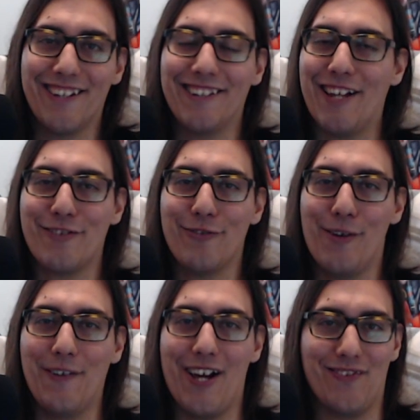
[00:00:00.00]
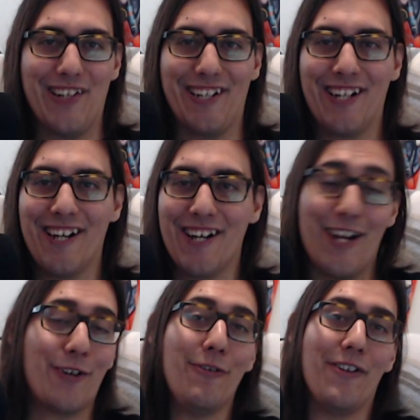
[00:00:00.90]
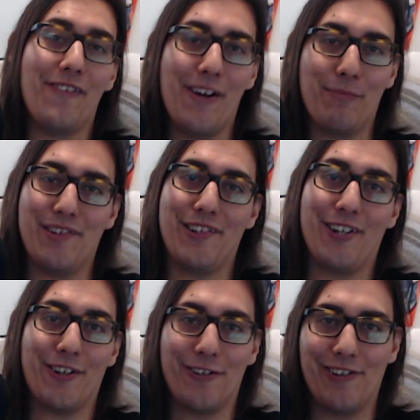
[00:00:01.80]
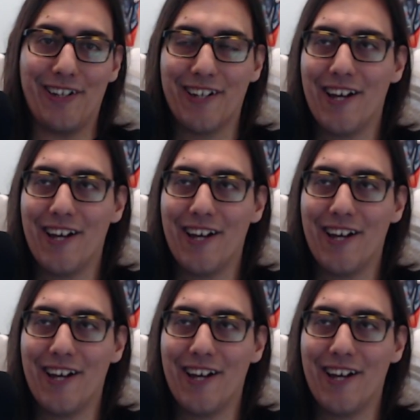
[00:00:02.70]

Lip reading: That's where I'm at, man. And qualifying position, clearly.